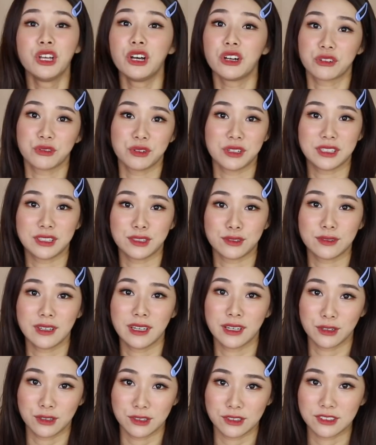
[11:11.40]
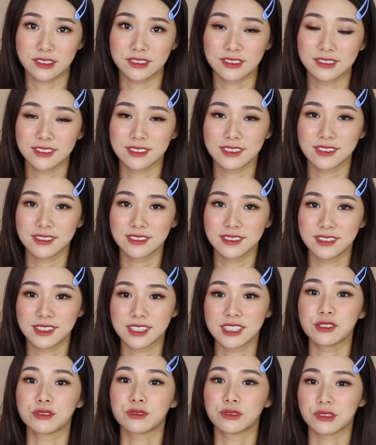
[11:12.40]
Not creative at all.
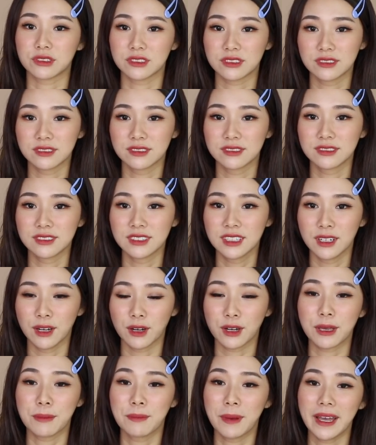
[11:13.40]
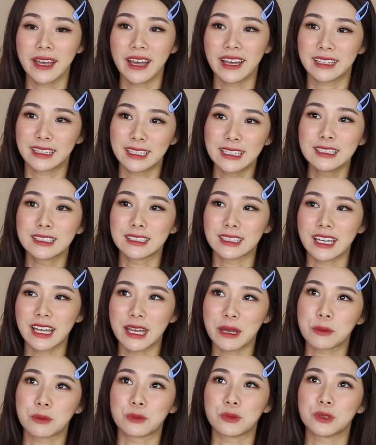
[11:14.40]
Zero. Okay, but I think the
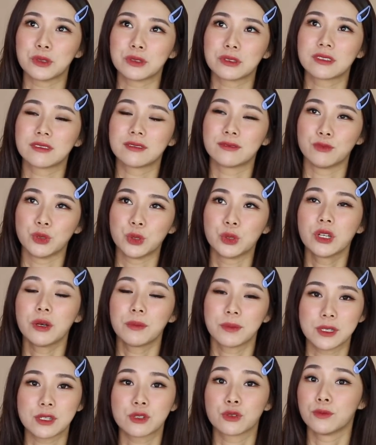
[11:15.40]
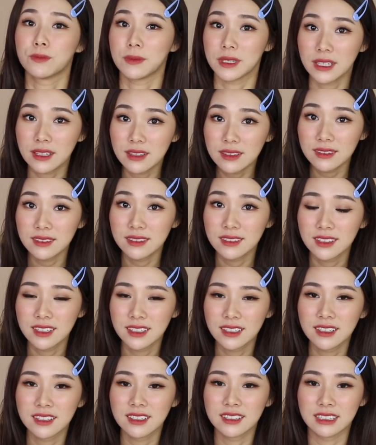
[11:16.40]
app will not be so mean.
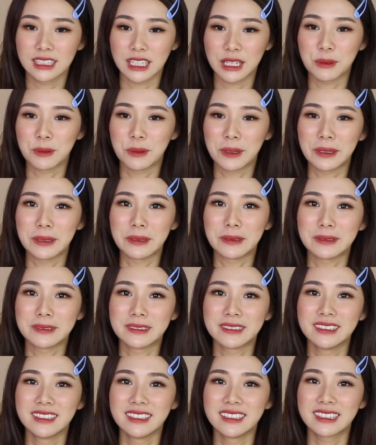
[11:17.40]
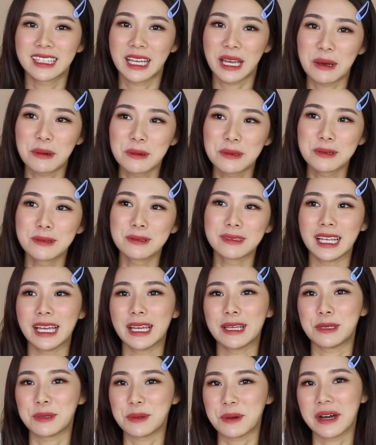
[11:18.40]
They will tell you
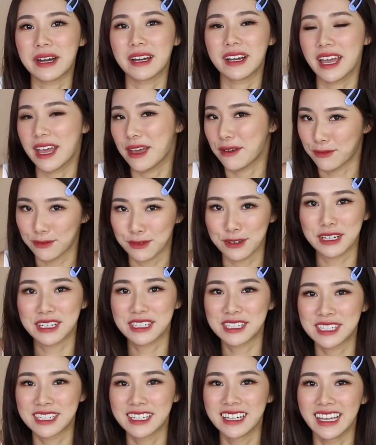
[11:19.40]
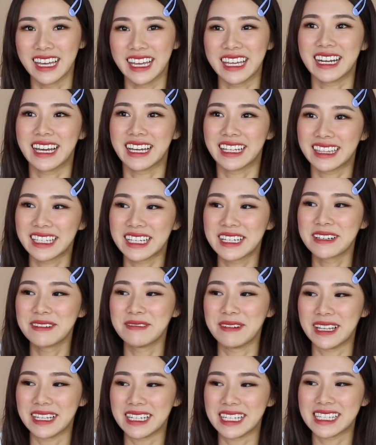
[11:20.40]
that you are average. And I
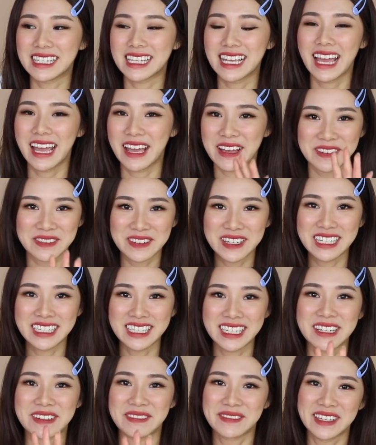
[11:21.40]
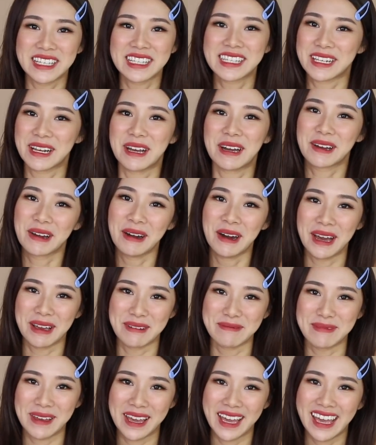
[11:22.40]
think when they say average, it means you're
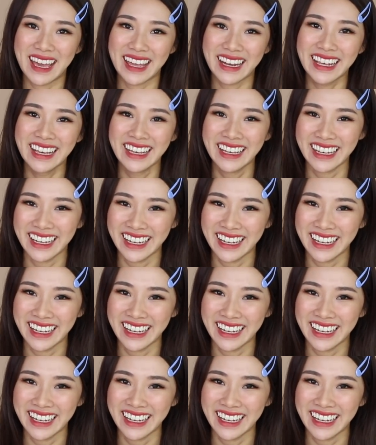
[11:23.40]
quite bad.